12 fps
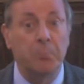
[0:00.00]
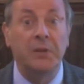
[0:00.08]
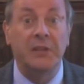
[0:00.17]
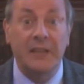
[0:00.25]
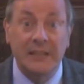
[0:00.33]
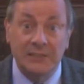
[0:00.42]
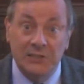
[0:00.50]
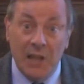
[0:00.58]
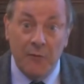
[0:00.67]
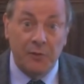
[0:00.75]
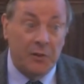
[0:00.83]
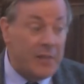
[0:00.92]
But is
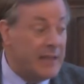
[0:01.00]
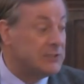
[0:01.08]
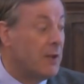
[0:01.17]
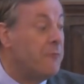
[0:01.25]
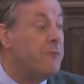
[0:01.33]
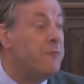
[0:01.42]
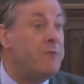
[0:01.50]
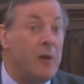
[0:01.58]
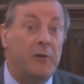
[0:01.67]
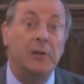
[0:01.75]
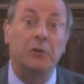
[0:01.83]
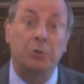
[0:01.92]
nevertheless, a
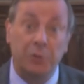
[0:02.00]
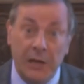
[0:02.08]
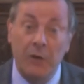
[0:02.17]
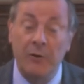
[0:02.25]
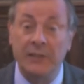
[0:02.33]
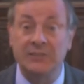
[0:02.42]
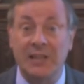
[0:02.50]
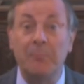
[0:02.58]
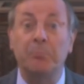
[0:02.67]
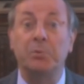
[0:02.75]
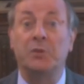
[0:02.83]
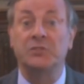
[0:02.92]
very clear
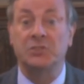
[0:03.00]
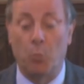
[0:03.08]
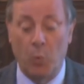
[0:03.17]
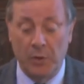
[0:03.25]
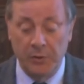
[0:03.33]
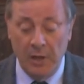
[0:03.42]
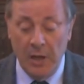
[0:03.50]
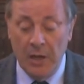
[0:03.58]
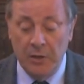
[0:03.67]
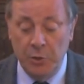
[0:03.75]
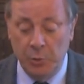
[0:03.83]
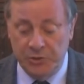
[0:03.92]
example of someone
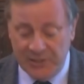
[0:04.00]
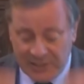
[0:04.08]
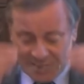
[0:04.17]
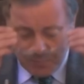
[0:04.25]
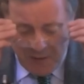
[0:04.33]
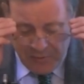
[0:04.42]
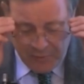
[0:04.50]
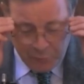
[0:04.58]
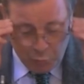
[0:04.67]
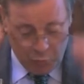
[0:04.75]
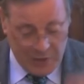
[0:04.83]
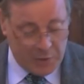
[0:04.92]
using this method
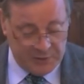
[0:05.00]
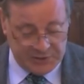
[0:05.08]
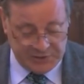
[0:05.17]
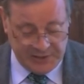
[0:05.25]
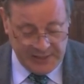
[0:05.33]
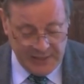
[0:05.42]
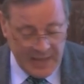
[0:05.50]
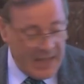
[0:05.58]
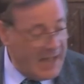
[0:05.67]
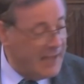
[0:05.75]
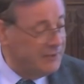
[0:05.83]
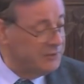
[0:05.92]
rigorously
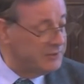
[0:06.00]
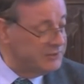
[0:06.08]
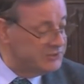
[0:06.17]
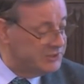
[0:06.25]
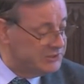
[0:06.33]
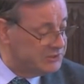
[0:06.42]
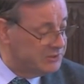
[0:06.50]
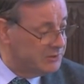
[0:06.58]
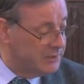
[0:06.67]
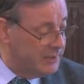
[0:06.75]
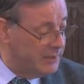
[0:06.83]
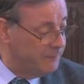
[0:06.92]
and
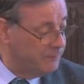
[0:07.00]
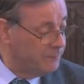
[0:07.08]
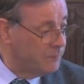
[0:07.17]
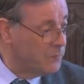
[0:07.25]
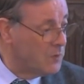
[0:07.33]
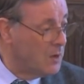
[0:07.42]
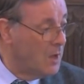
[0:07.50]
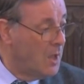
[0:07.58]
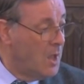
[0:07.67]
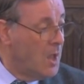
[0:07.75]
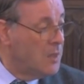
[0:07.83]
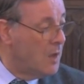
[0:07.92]
consistently.
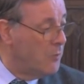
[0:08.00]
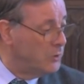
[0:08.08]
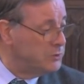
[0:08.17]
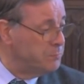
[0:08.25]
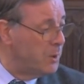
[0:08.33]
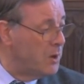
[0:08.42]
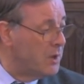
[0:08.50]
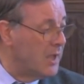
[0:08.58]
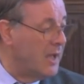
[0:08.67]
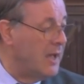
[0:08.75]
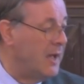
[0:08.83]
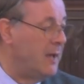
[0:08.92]
Now, Rosenberg
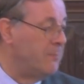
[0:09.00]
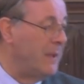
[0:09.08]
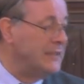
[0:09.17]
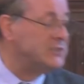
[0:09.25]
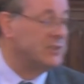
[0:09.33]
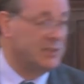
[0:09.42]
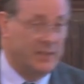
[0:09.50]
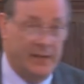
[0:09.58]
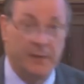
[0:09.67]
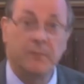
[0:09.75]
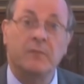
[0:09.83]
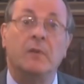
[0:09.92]

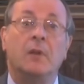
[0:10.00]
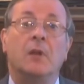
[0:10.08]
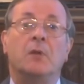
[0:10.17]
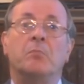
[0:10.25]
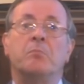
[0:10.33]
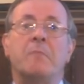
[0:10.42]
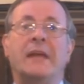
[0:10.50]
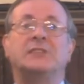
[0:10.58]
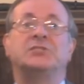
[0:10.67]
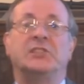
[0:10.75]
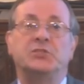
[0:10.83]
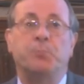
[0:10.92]
basically
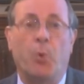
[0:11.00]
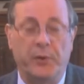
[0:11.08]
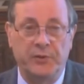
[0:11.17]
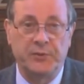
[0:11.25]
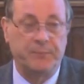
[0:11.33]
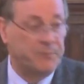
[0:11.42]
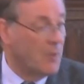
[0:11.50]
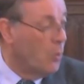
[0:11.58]
makes this point.